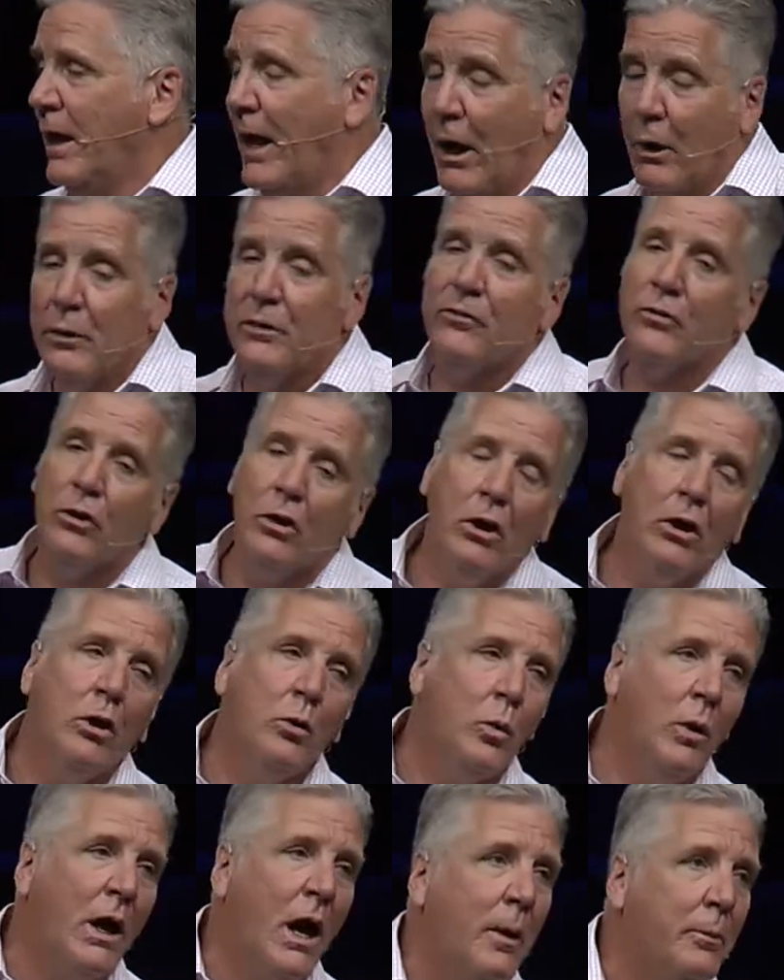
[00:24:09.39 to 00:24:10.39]
Now, it's
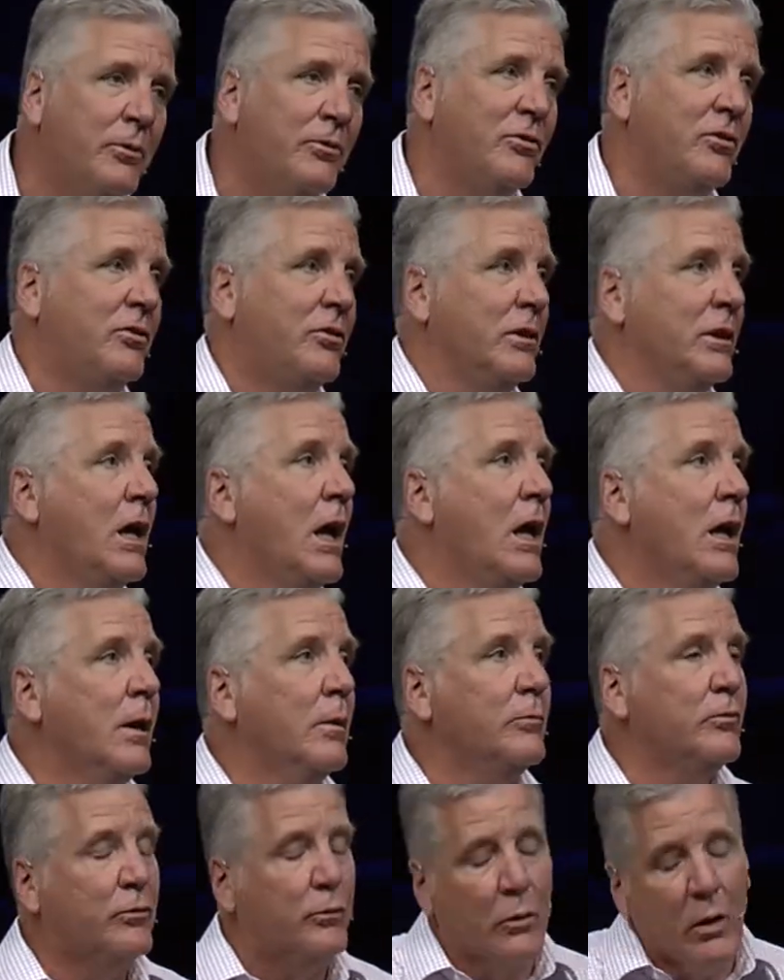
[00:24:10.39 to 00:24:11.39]
good when opposition
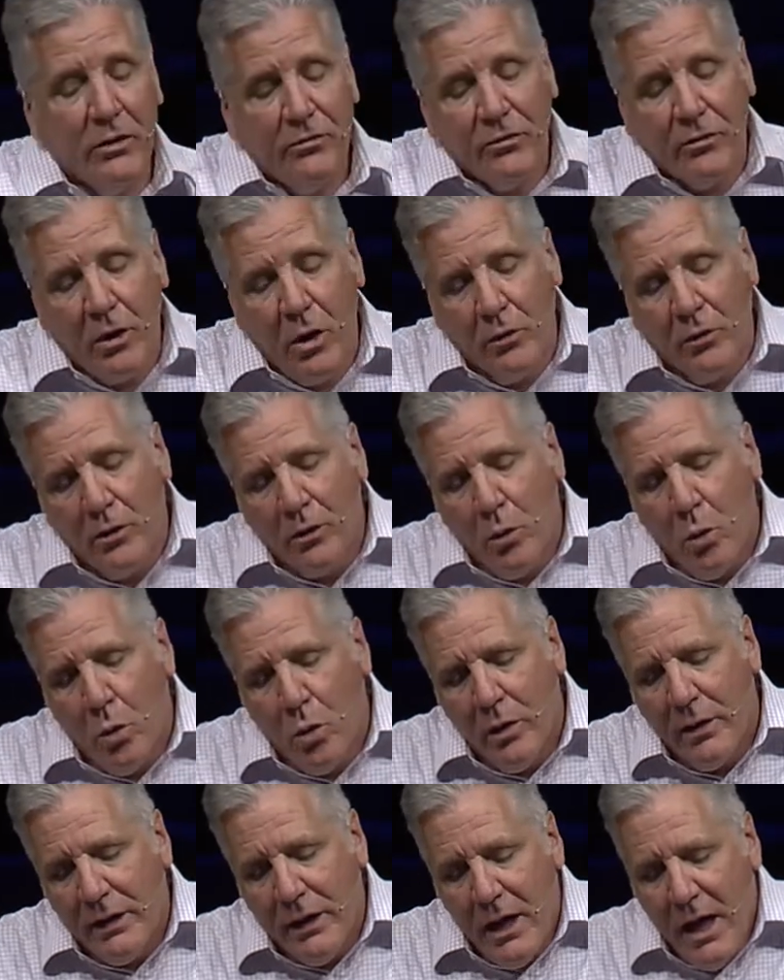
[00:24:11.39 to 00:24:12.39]
comes for us to go to the
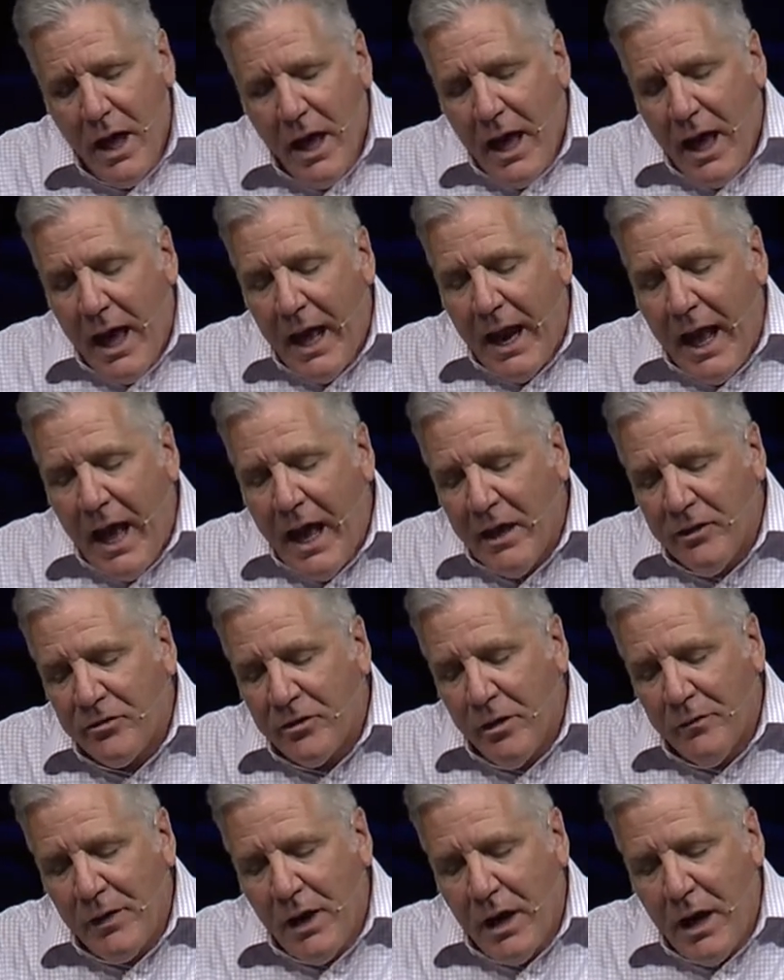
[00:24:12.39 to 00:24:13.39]
Lord and
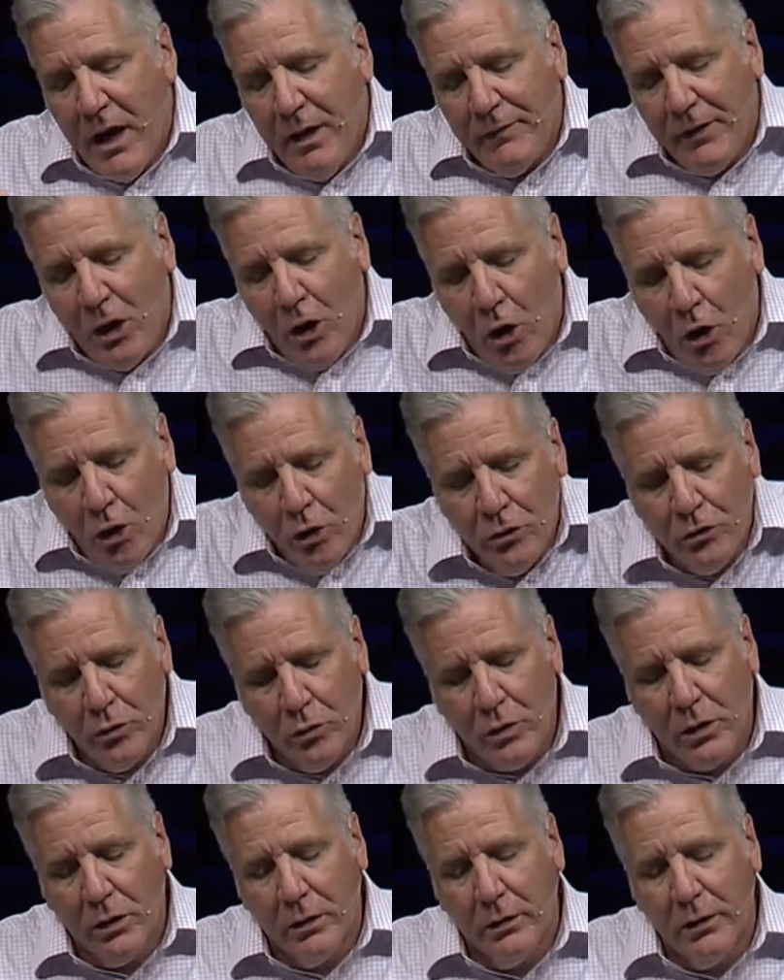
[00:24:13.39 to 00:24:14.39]
ask, have I heard
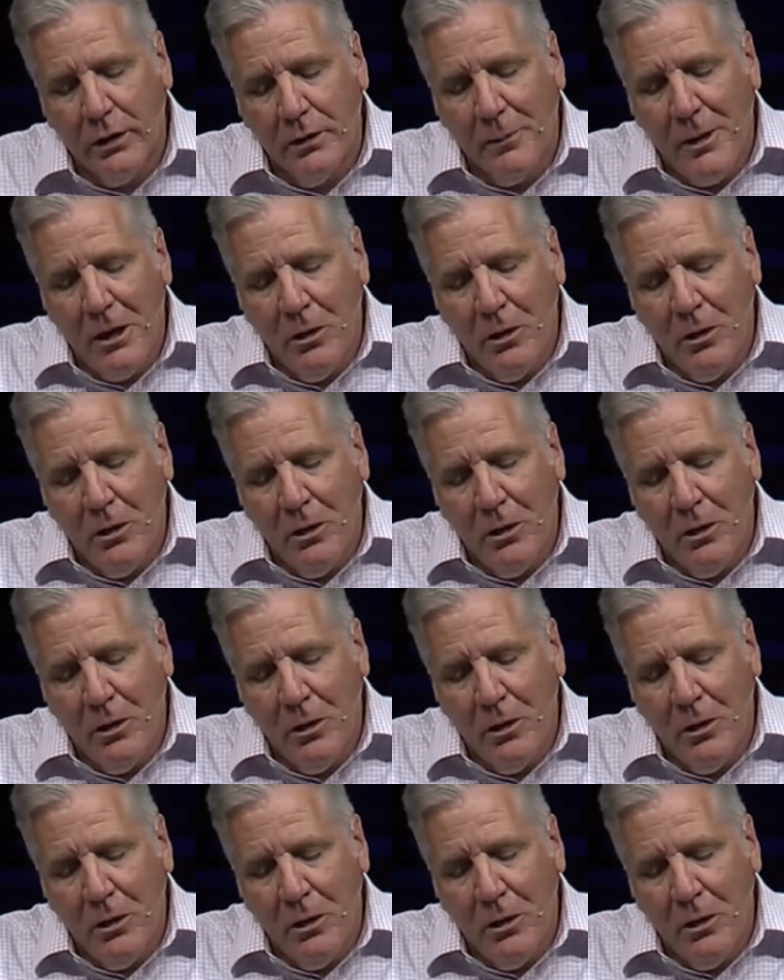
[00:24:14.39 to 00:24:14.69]
you clearly?